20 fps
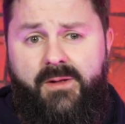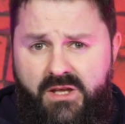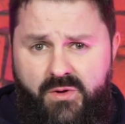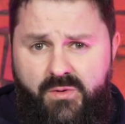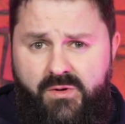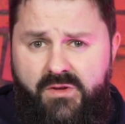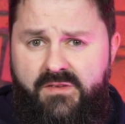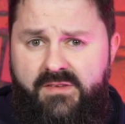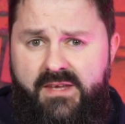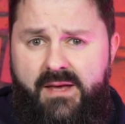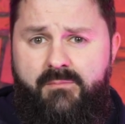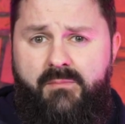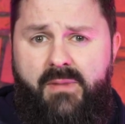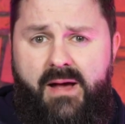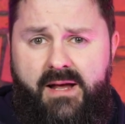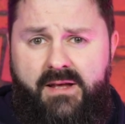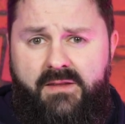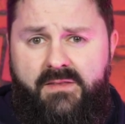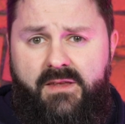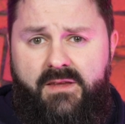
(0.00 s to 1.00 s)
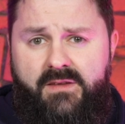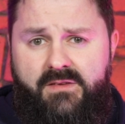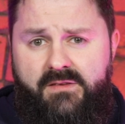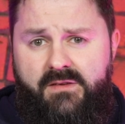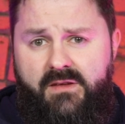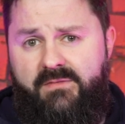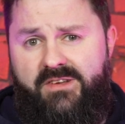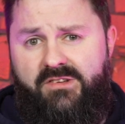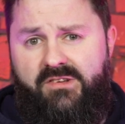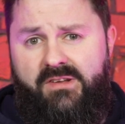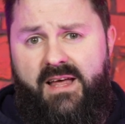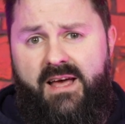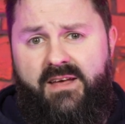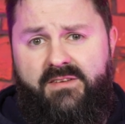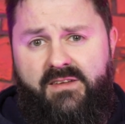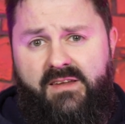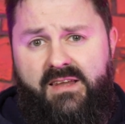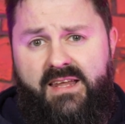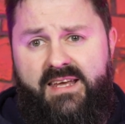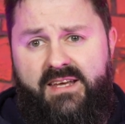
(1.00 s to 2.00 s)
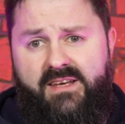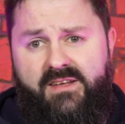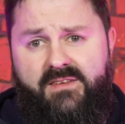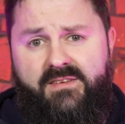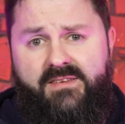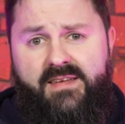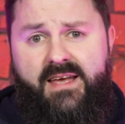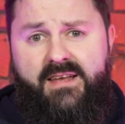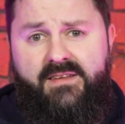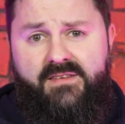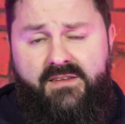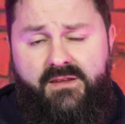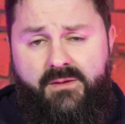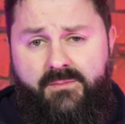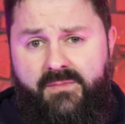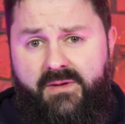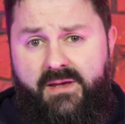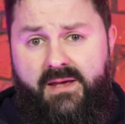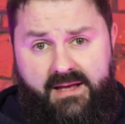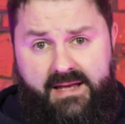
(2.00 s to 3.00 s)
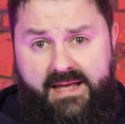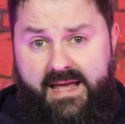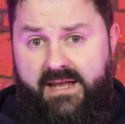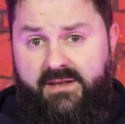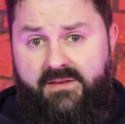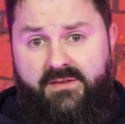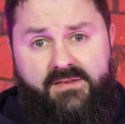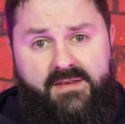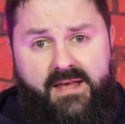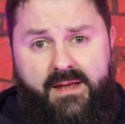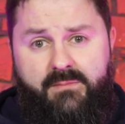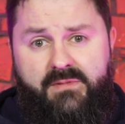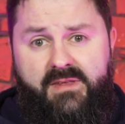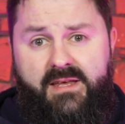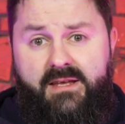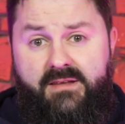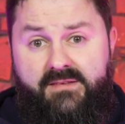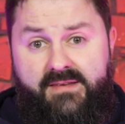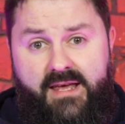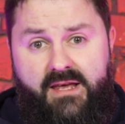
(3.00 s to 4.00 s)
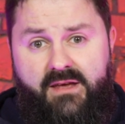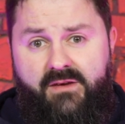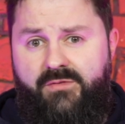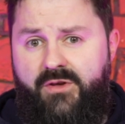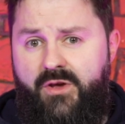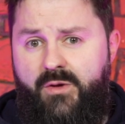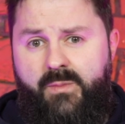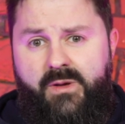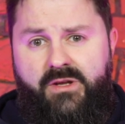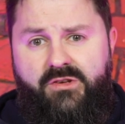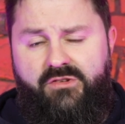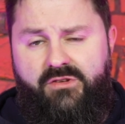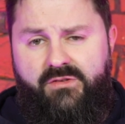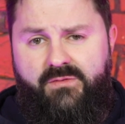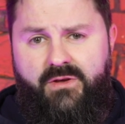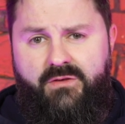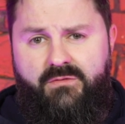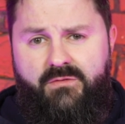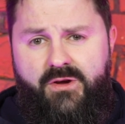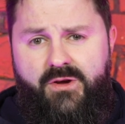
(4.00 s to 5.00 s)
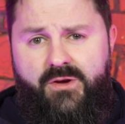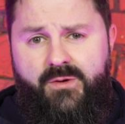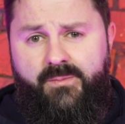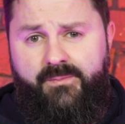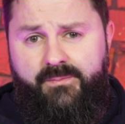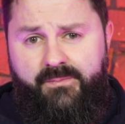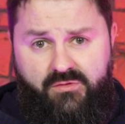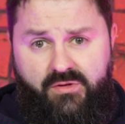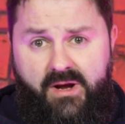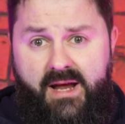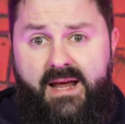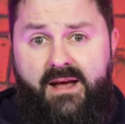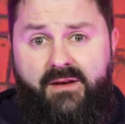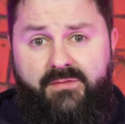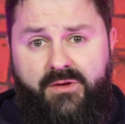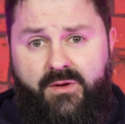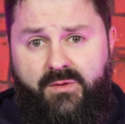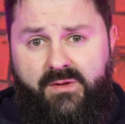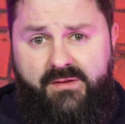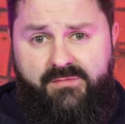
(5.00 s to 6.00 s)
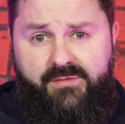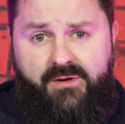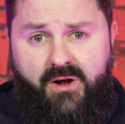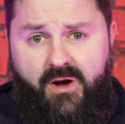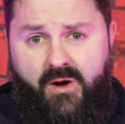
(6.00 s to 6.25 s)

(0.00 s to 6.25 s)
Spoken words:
you can send back this visualizer link and say to them, again, same thing, take a few pictures of your room, try out a few different